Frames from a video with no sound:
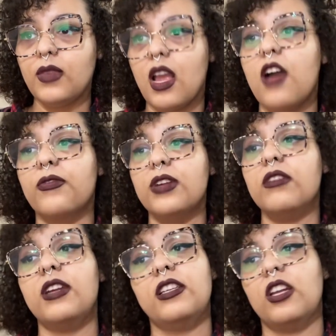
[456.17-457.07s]
A free
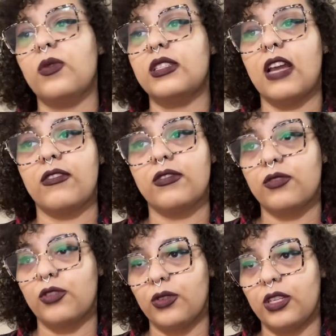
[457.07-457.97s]
region was never
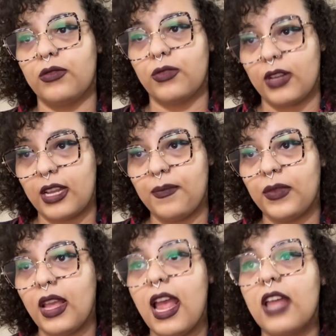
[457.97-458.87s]
truly free,
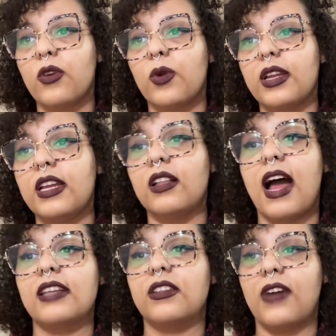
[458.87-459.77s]
and the working
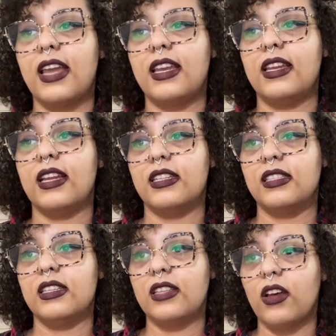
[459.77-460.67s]
class divided against
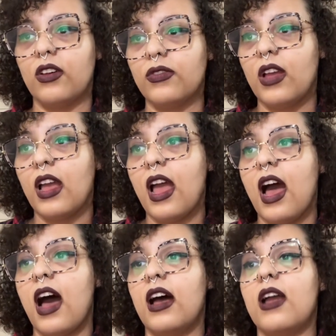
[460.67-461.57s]
itself,
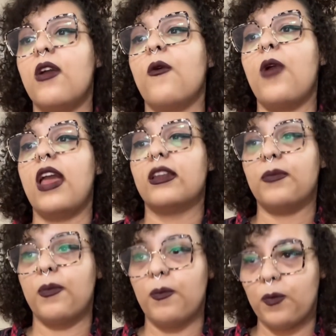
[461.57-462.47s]
and
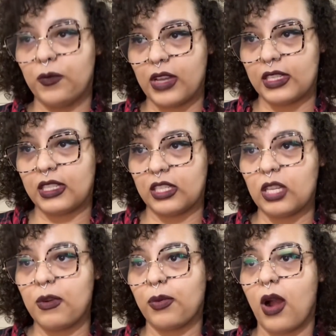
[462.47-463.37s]
a system
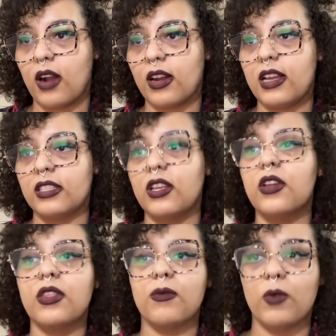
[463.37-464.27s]
of progress
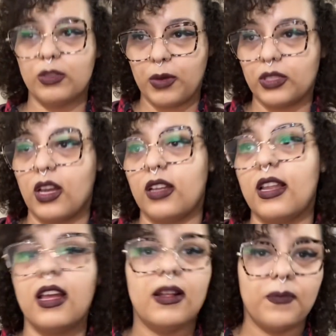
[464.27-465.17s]
was built on
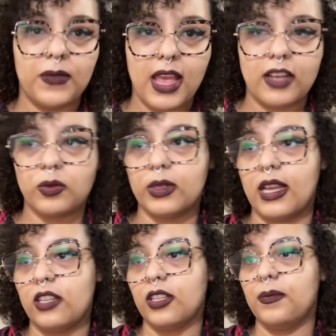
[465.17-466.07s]

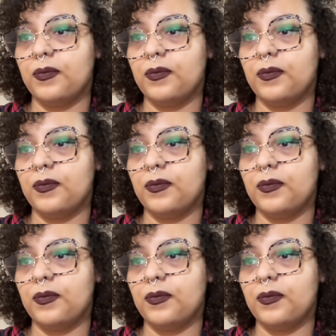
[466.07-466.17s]
exploitation.